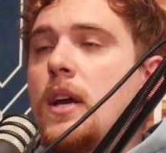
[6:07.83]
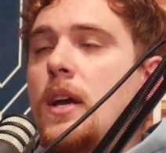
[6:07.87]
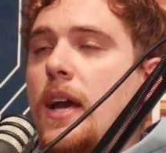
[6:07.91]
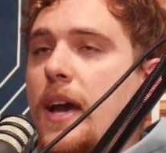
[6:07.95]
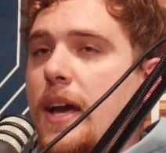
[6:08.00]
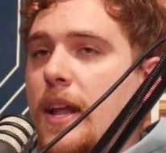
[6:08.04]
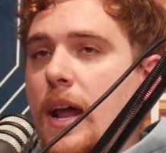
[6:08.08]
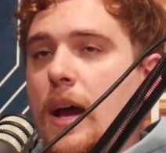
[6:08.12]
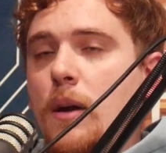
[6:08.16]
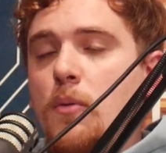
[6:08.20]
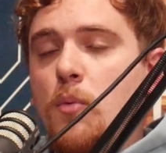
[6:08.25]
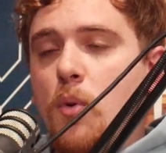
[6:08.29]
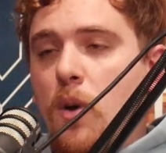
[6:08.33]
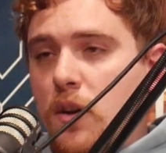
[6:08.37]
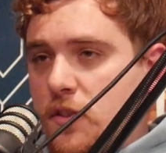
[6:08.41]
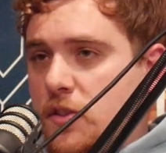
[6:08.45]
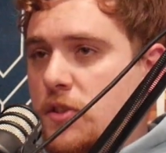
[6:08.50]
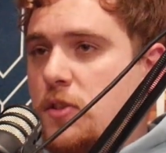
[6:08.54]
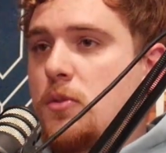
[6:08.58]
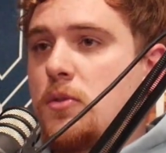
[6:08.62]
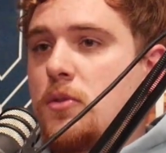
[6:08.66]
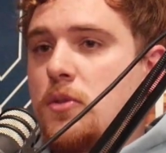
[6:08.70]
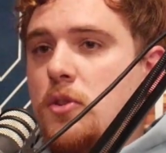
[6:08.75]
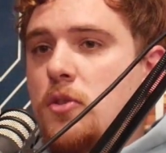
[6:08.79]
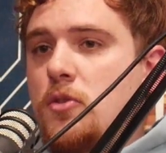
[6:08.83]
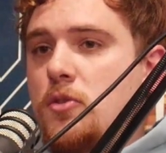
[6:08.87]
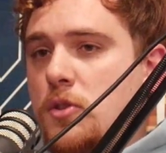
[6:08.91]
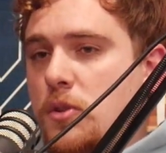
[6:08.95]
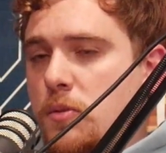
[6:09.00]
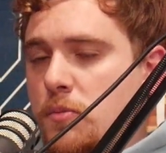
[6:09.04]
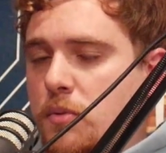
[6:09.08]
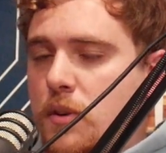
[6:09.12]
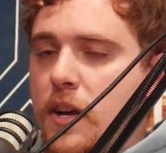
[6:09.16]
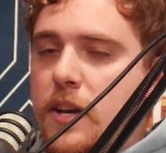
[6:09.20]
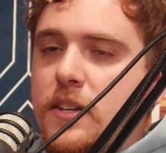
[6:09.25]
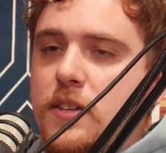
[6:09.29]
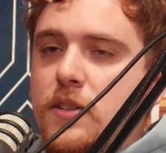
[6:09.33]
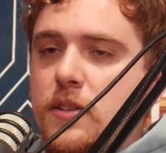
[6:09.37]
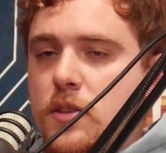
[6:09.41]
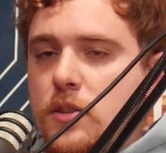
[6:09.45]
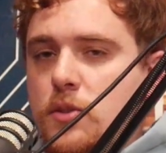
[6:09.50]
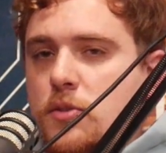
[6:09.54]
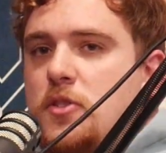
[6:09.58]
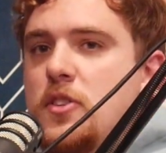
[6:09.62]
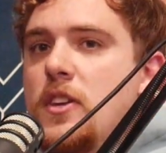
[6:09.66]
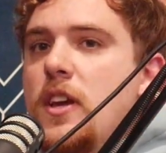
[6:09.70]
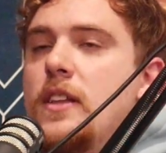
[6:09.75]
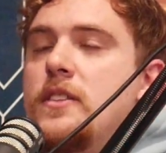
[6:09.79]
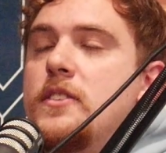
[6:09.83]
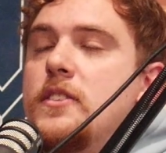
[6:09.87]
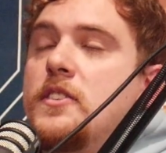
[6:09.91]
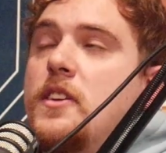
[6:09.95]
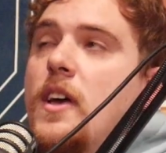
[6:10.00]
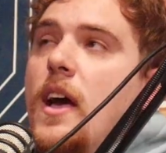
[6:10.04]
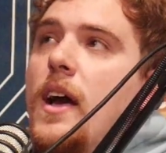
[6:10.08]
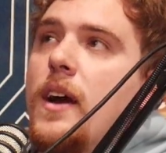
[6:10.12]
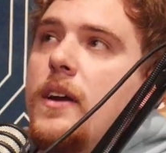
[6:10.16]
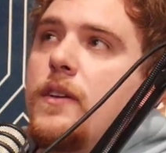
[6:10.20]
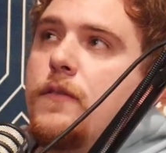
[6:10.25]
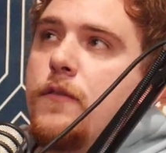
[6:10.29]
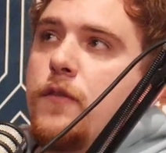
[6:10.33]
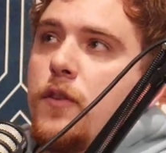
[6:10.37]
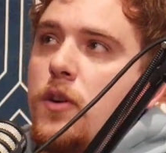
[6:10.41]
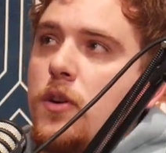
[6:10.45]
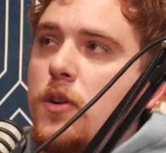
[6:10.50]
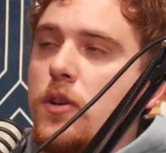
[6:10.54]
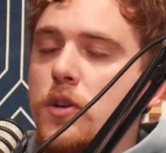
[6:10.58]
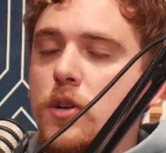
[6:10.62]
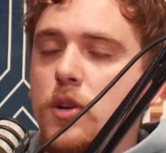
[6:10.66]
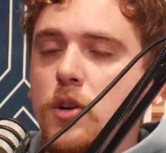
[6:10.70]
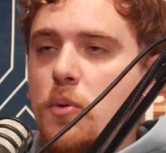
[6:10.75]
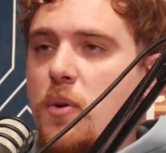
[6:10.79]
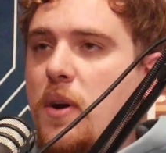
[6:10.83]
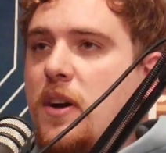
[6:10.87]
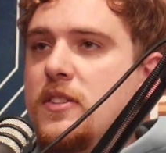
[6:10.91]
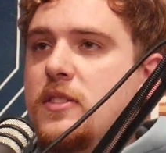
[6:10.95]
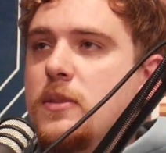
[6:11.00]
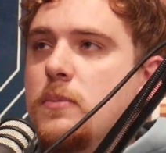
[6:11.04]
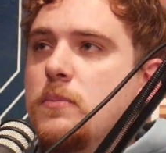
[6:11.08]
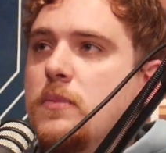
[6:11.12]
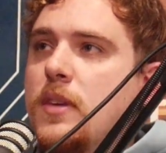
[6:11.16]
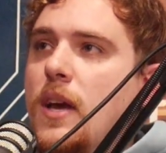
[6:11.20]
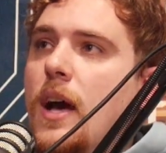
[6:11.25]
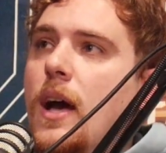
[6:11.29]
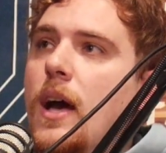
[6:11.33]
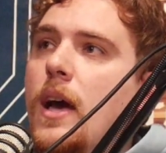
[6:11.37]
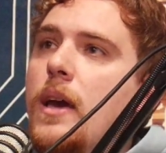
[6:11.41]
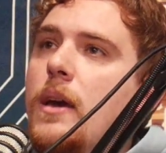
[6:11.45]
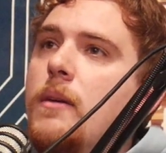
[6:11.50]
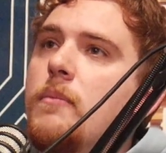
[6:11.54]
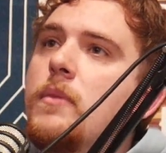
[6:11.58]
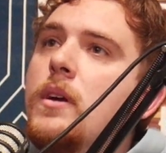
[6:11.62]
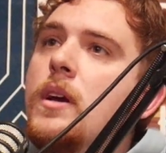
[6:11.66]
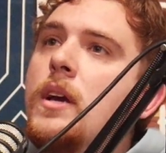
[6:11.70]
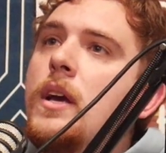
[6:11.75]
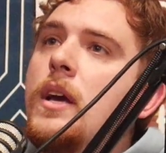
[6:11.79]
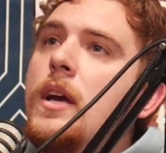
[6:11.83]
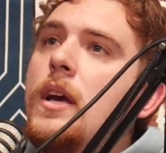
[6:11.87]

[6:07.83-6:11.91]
and I was doing YouTube, like you said, Zach, for quite some time.